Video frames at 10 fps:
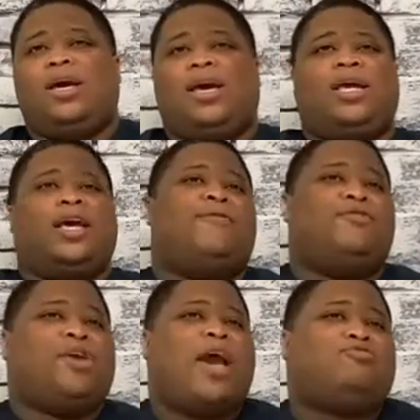
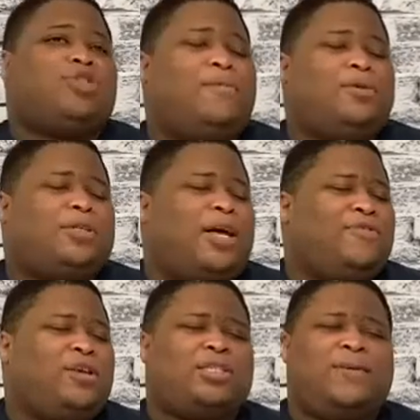when you have trouble loving
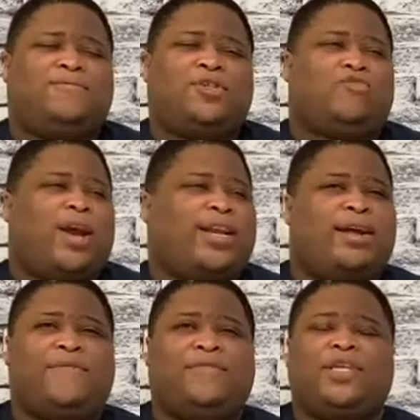yourself, just write
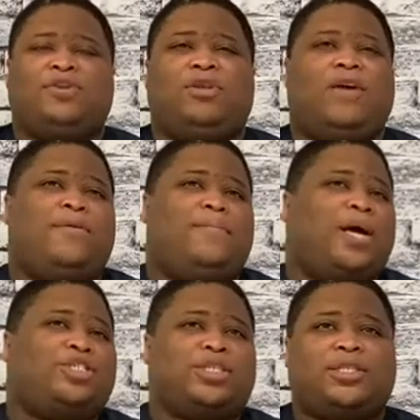down everything you love
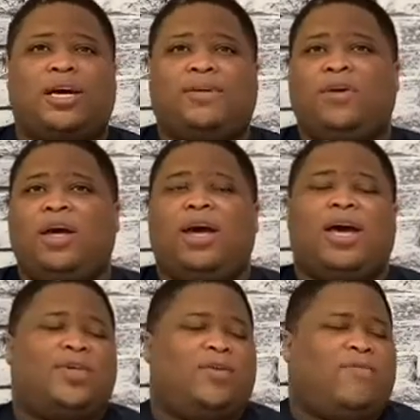about yourself.
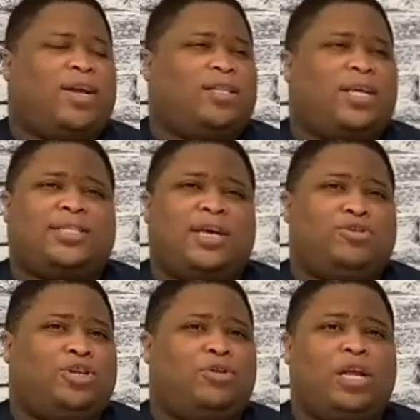And then write the things down you
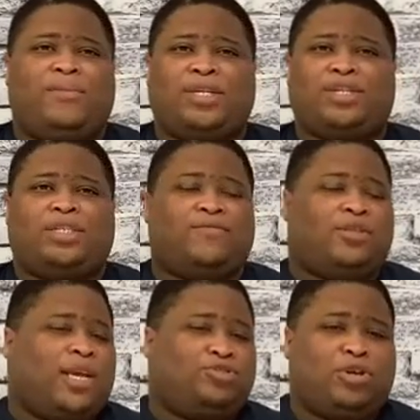don't love about yourself. The
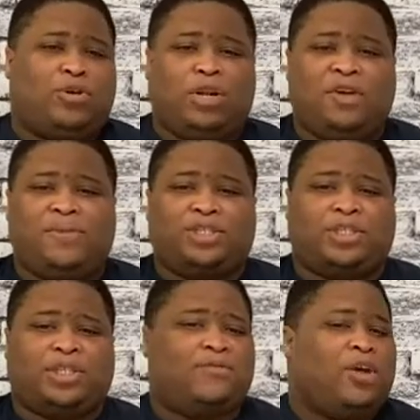things you don't love about
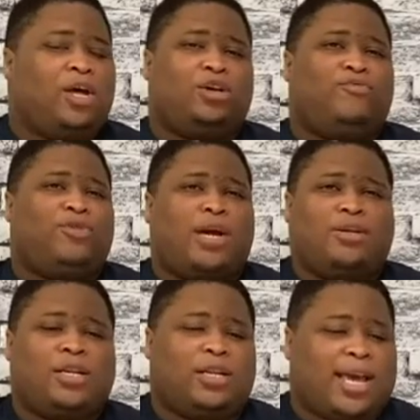yourself, we're not going
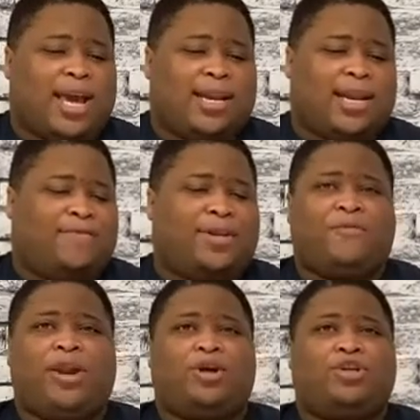to look at it every day.
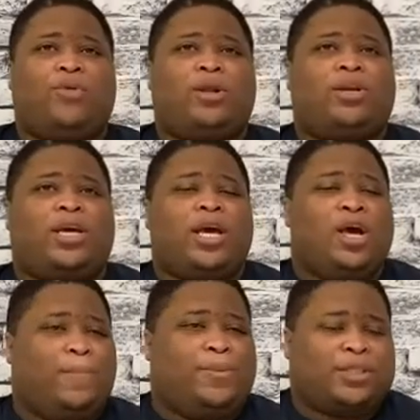We're not going to dwell on it.
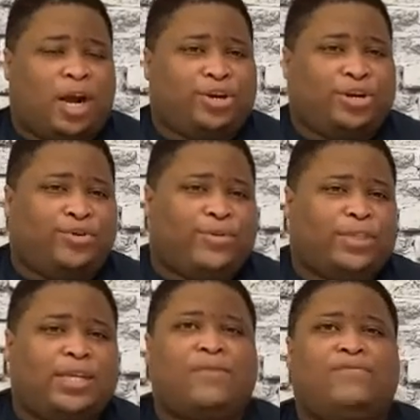But start doing
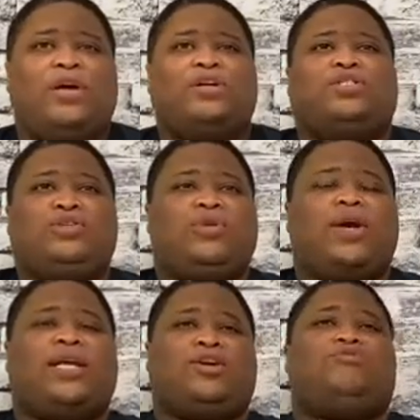stuff to
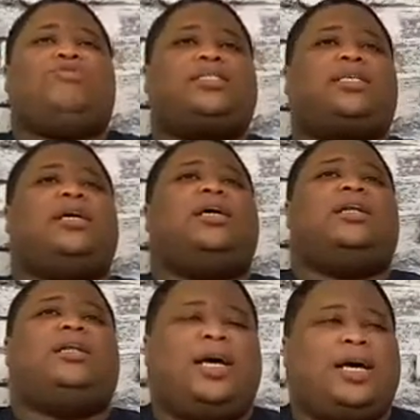increase
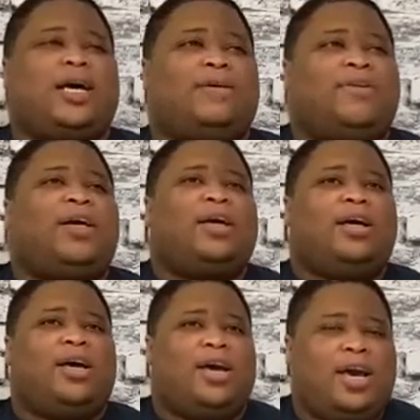love
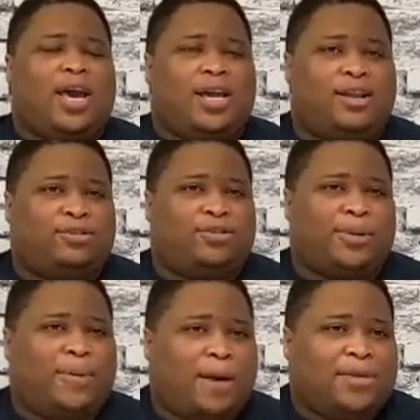in those
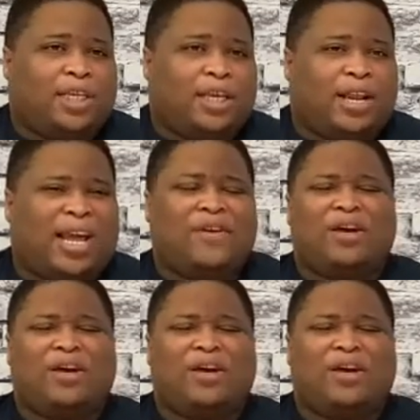departments of your life.